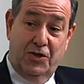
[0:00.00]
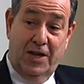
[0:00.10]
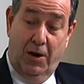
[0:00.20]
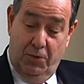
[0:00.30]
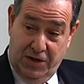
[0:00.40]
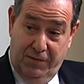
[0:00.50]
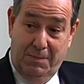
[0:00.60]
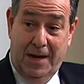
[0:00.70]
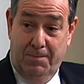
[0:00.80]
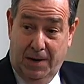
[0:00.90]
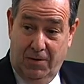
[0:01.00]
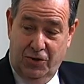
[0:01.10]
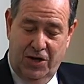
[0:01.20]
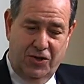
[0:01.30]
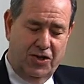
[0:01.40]
they always have manpower
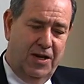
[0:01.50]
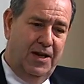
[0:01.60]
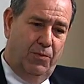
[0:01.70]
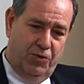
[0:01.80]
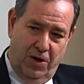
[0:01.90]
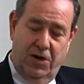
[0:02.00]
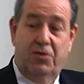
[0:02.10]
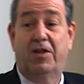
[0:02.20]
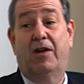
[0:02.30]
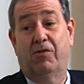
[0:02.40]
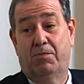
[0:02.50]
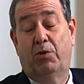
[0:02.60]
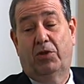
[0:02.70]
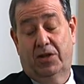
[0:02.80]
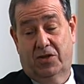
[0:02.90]
changes. We're trying to do that
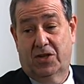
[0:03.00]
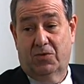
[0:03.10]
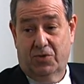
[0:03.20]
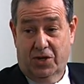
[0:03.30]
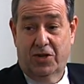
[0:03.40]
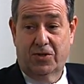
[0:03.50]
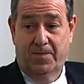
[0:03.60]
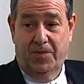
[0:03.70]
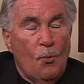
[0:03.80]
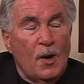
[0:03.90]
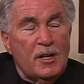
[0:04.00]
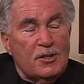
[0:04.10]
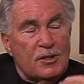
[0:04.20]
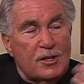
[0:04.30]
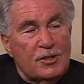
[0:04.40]
remotely at the central station. What
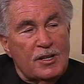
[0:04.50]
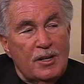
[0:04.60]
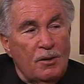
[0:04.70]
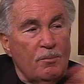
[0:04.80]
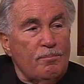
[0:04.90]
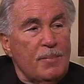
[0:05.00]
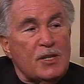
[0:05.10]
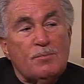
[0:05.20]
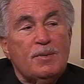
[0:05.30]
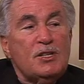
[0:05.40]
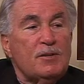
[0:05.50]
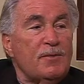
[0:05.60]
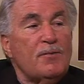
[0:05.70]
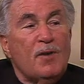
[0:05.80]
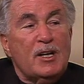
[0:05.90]
is the single best piece of
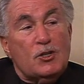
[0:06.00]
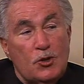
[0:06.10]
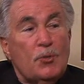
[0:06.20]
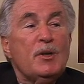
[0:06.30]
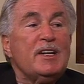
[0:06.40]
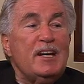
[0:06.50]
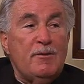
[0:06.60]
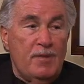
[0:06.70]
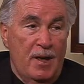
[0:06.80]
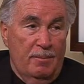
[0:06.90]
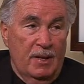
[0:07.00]
advice you could give them?